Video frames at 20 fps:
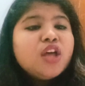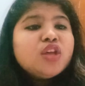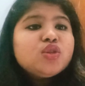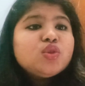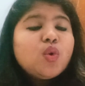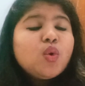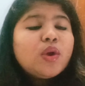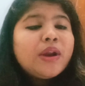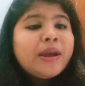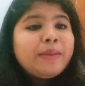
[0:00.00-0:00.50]

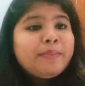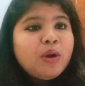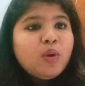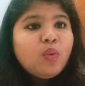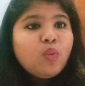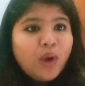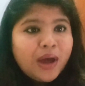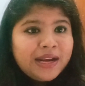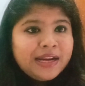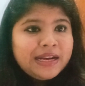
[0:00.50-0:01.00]
So number
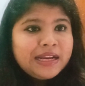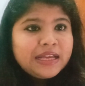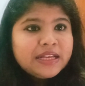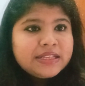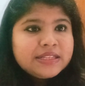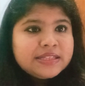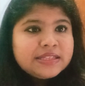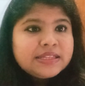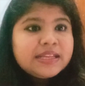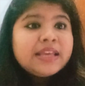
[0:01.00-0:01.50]
one
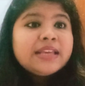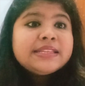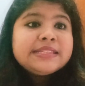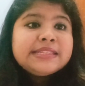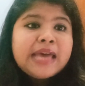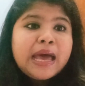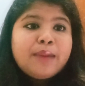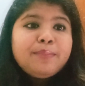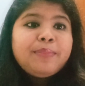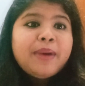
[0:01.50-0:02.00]
is
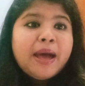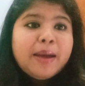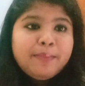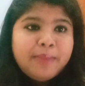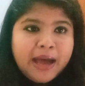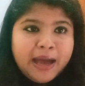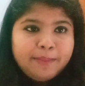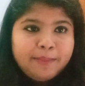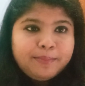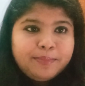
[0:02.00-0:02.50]
SAP
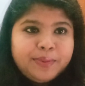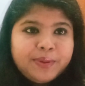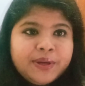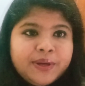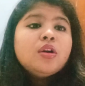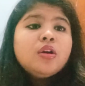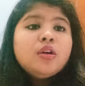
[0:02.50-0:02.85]
ABAP.